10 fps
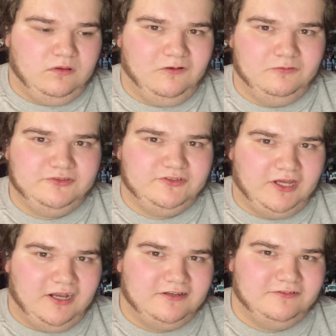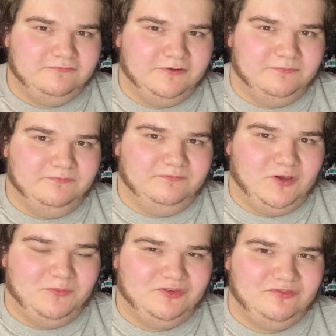old stock from
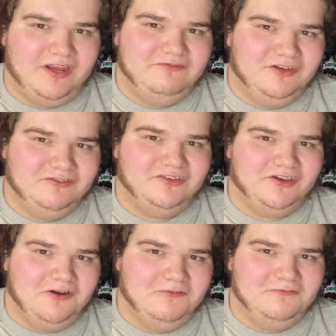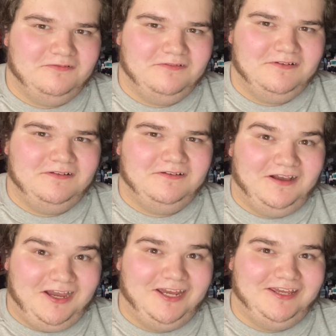almost 5 years ago.
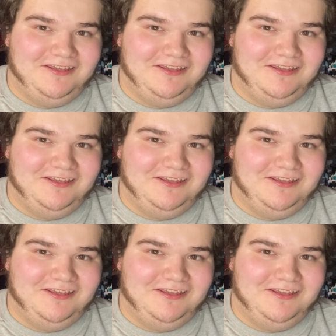Hi.